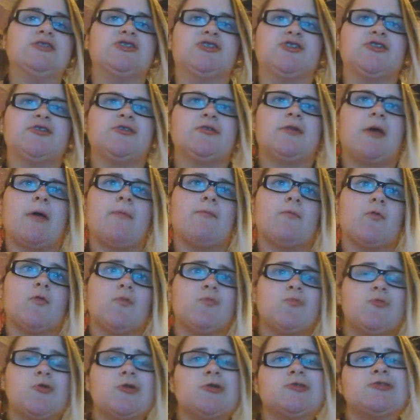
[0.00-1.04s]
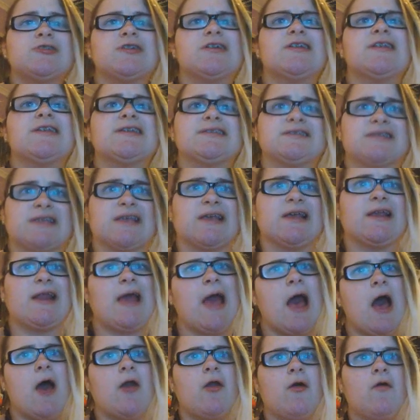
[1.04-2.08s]
Turn up the music, let's get
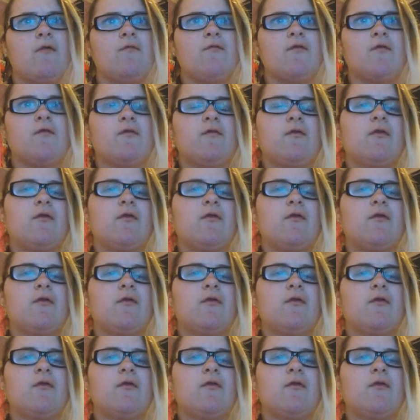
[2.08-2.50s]
out on the